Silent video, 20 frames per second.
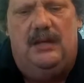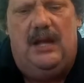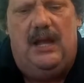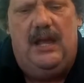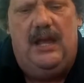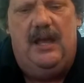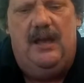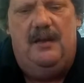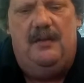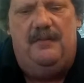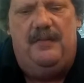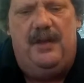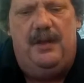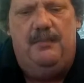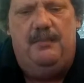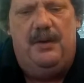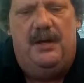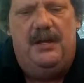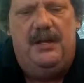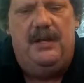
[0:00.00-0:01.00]
I have a
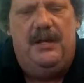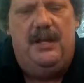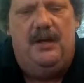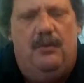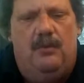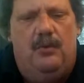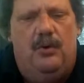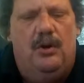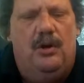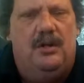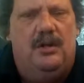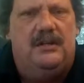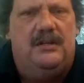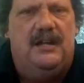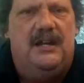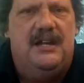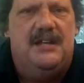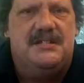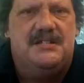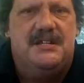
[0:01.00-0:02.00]
buddy at work
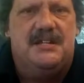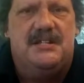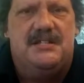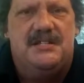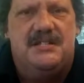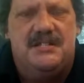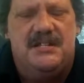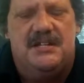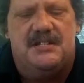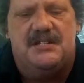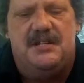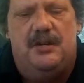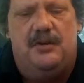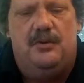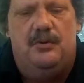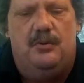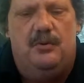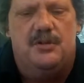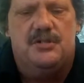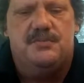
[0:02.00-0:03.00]
that has a
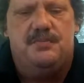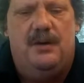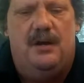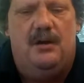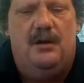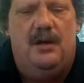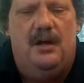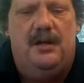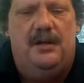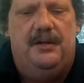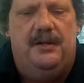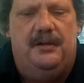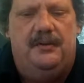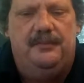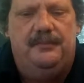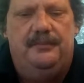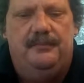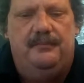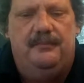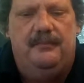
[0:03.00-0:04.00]
600 horsepower Honda,
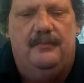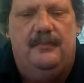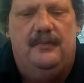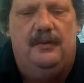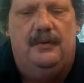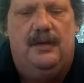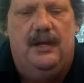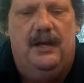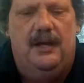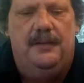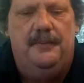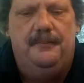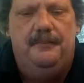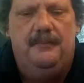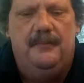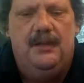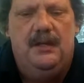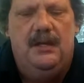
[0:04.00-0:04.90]
okay?